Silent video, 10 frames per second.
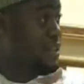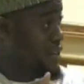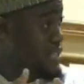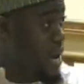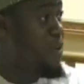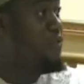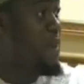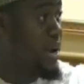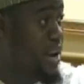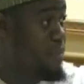time of
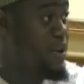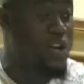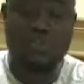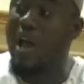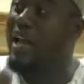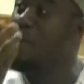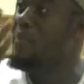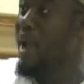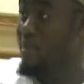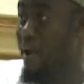Maghrib, so I can
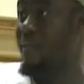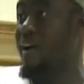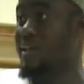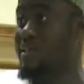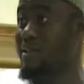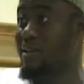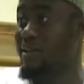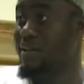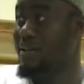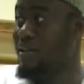break my fast.
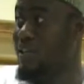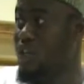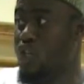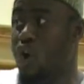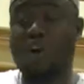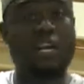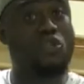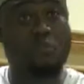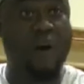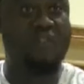So the
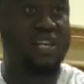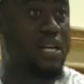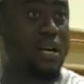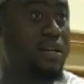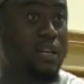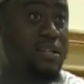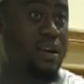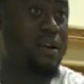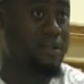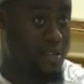supervisor is
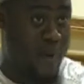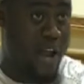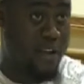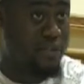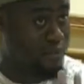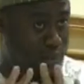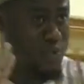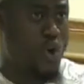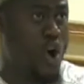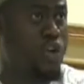a Spanish,
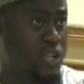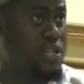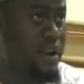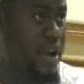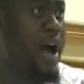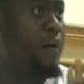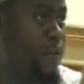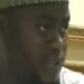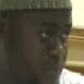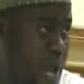no disregard of
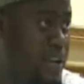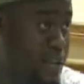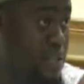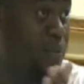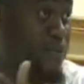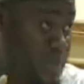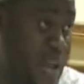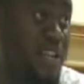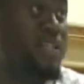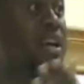Spanish, he's a
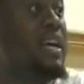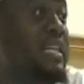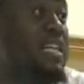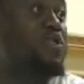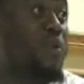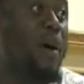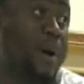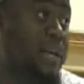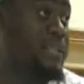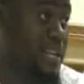Spanish, he doesn't know
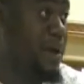about Islam,